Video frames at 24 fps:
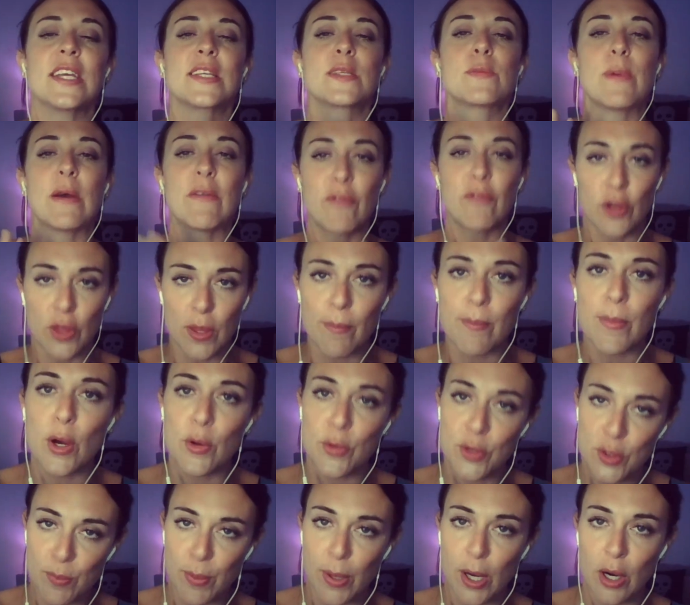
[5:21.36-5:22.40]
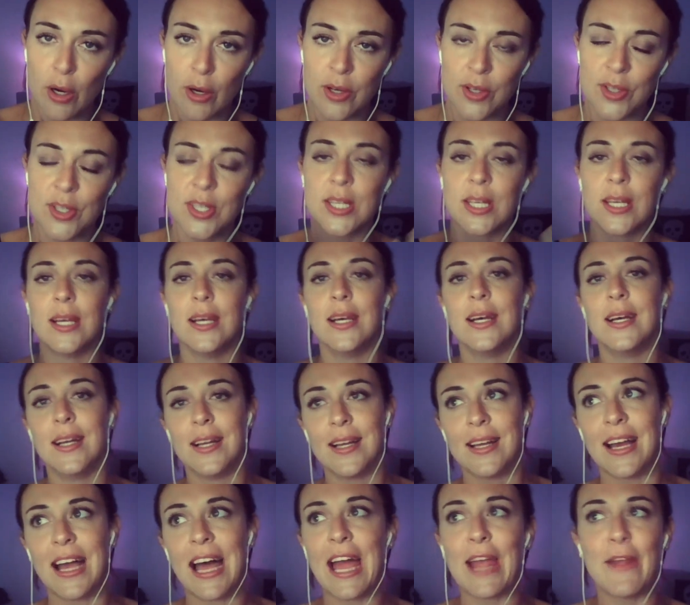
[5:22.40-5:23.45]
but for the most part,
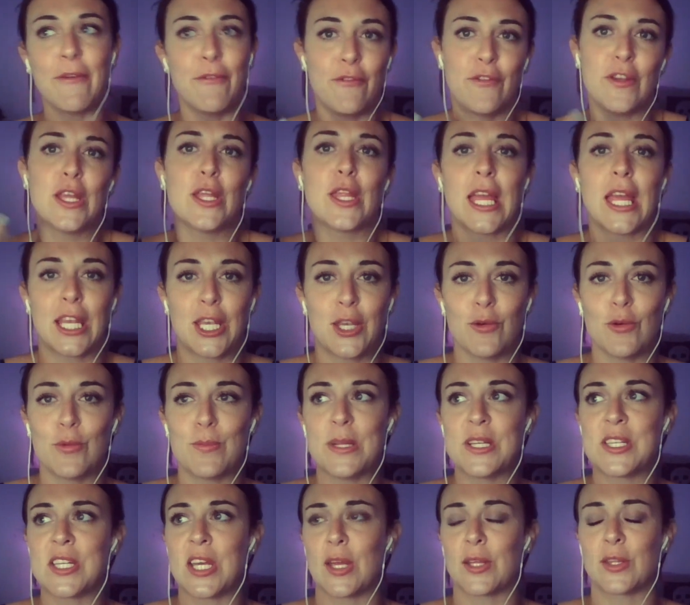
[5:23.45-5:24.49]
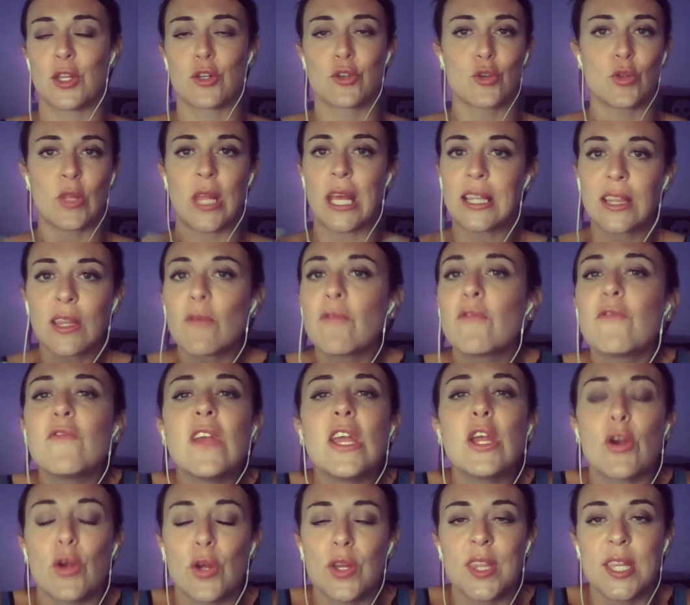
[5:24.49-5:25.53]
I feel like you would be telling like the
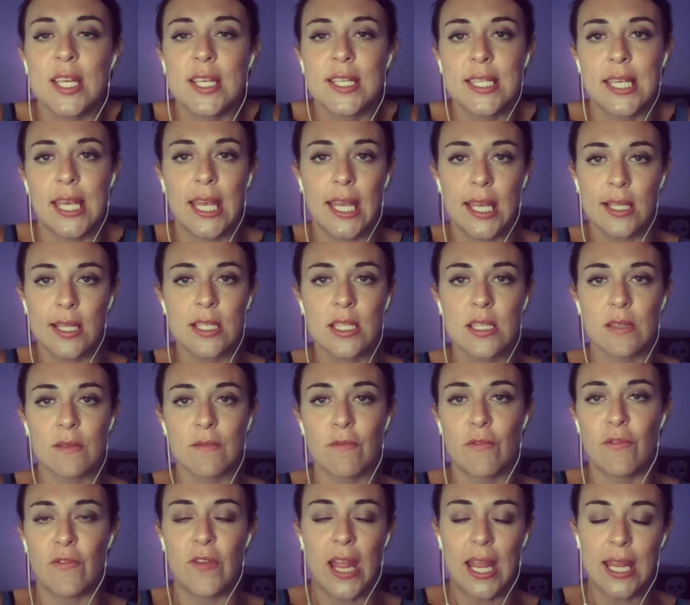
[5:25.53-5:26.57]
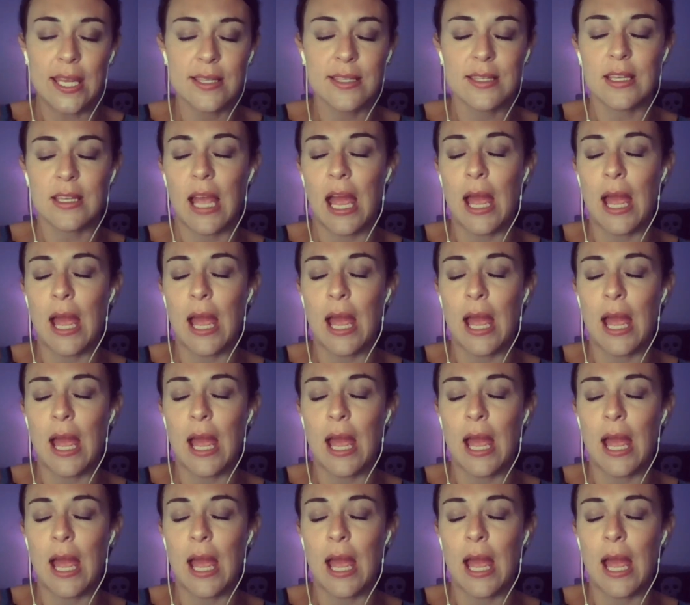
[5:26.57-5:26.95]
fear in this kid's face.